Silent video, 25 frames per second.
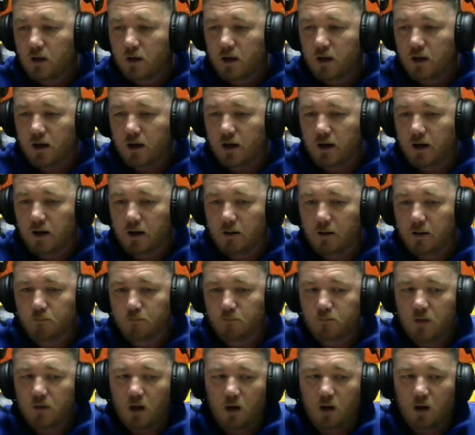
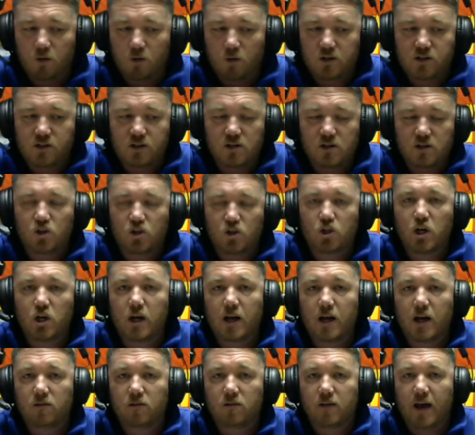Um, I want to send a
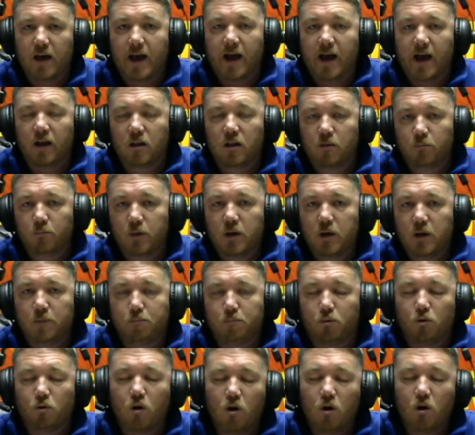shout out to Alan B.
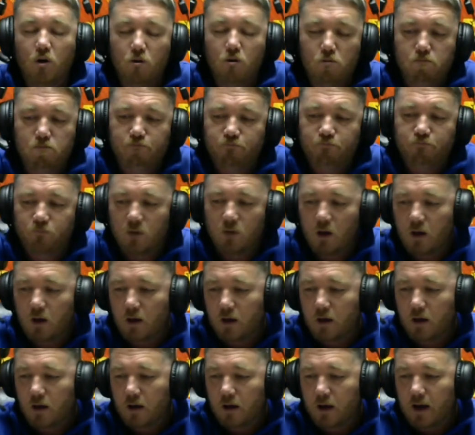Pro.
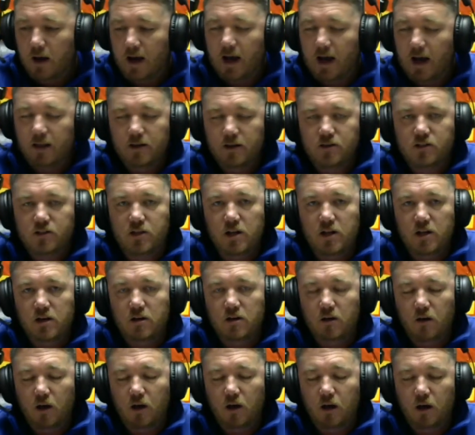Alan sent
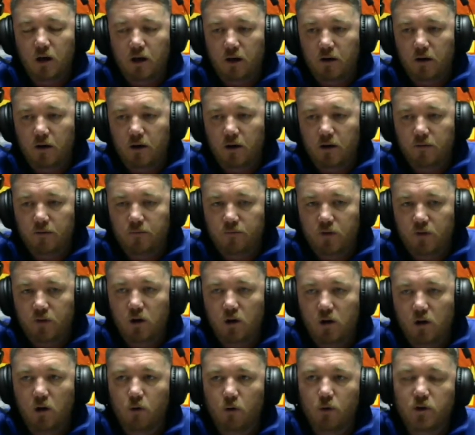in a, a, a
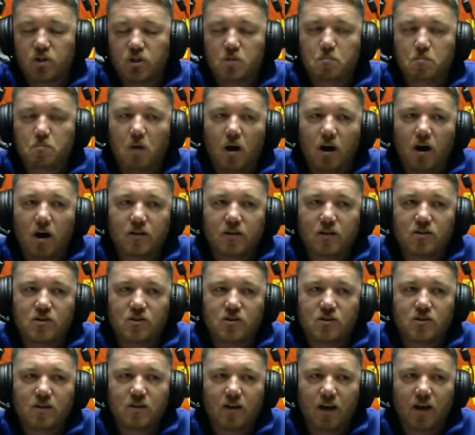video
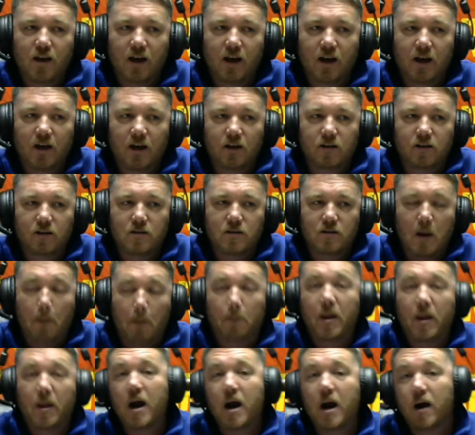response, and
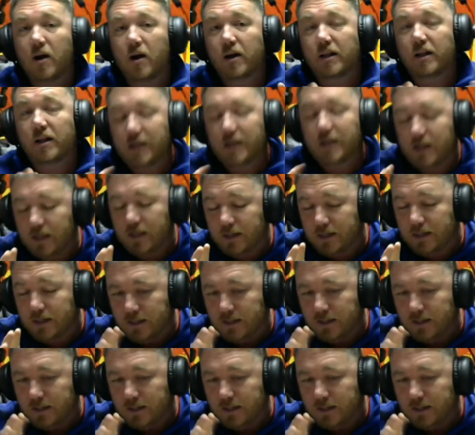apparently,